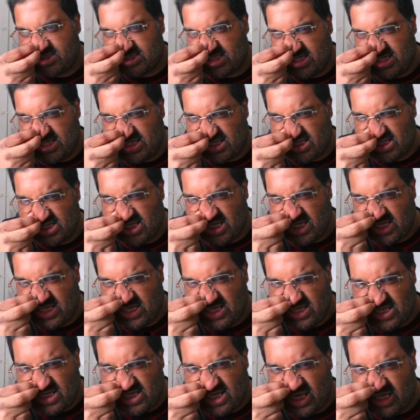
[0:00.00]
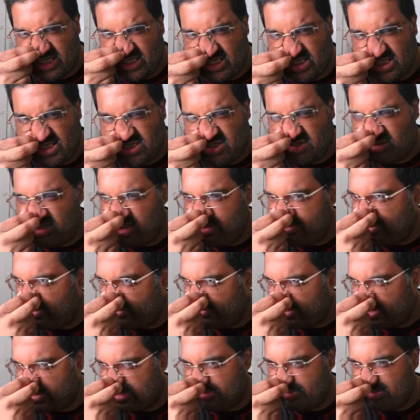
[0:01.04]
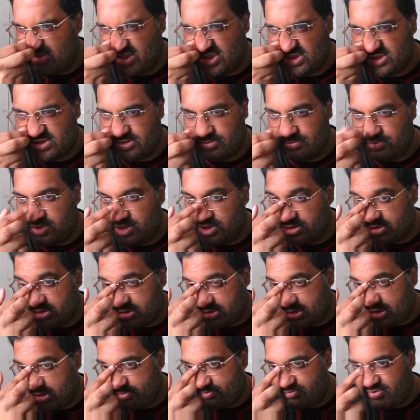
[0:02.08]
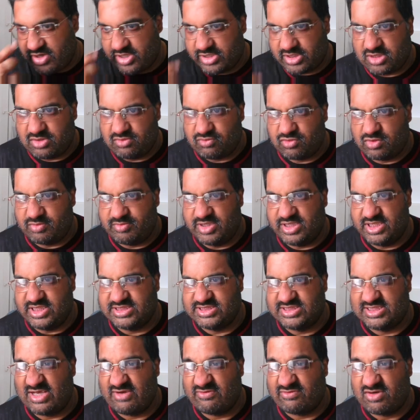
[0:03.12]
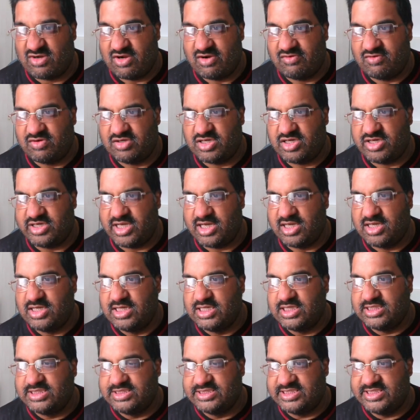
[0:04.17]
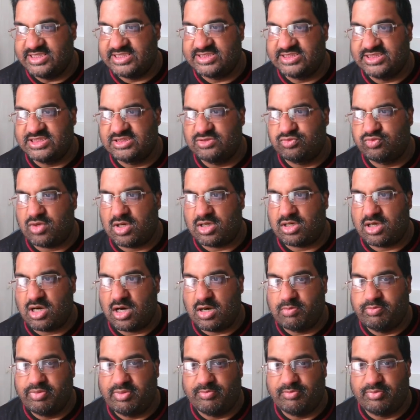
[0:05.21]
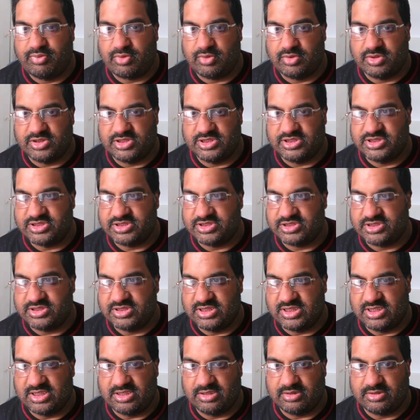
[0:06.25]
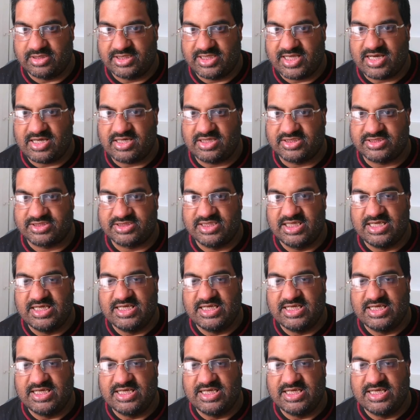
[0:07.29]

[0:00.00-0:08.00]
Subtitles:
illegally. An illegal immigrant murdered a pregnant woman in South Carolina. This is what open borders get us.